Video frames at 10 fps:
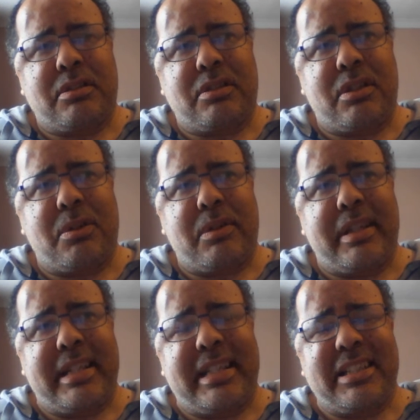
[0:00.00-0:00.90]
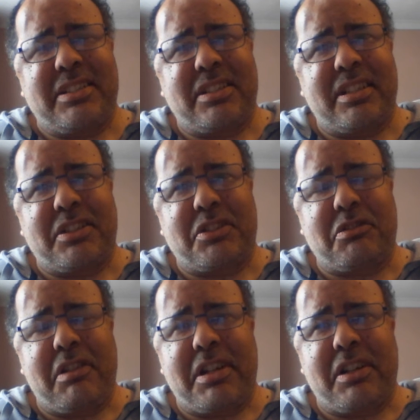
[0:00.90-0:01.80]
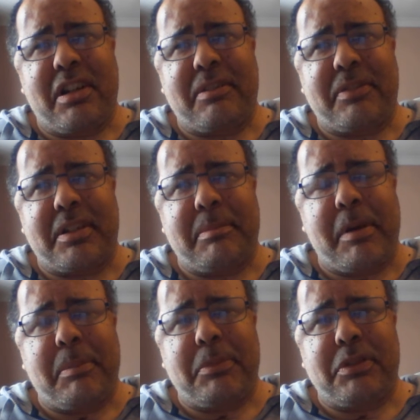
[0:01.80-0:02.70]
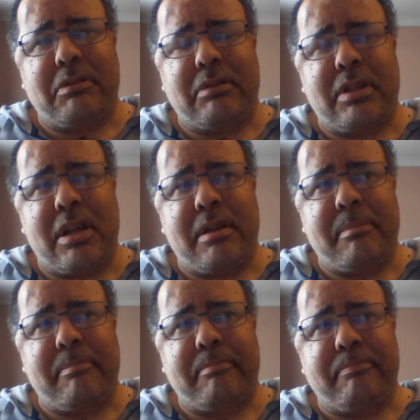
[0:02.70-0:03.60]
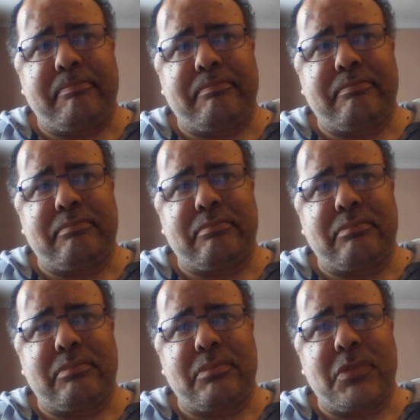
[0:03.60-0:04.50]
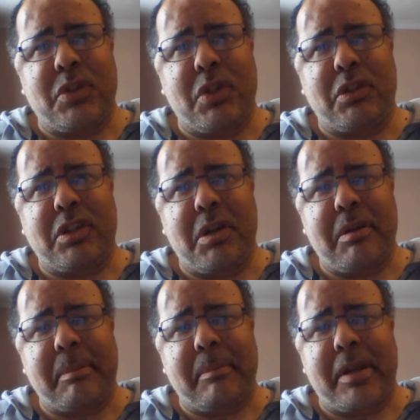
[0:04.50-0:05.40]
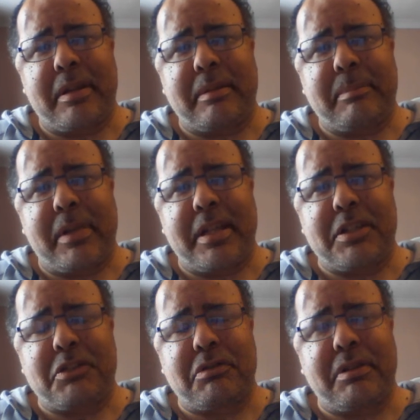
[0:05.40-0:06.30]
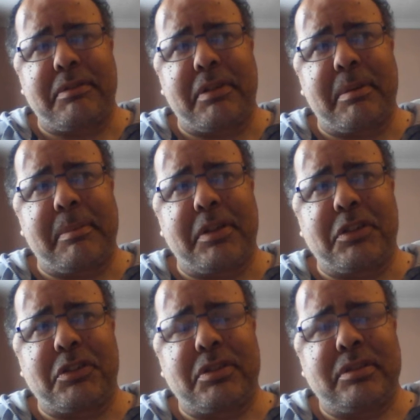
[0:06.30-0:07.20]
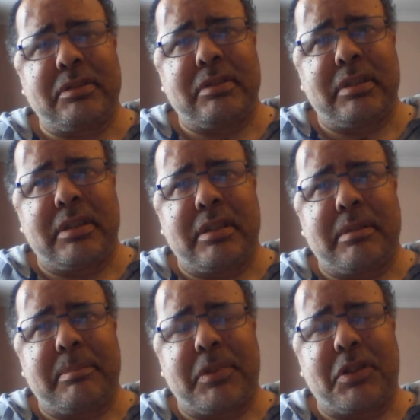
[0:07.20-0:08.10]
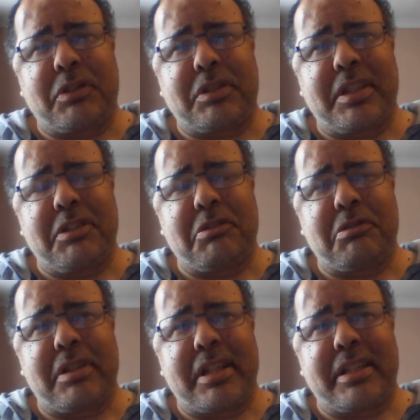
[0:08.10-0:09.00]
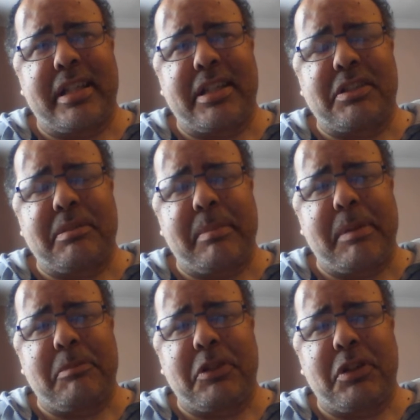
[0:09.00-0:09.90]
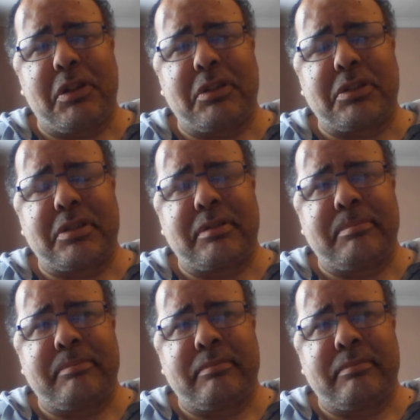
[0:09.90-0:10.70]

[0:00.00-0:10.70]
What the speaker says: So it is a strange life at the moment, not knowing my history very much, because the injury has led to memory loss.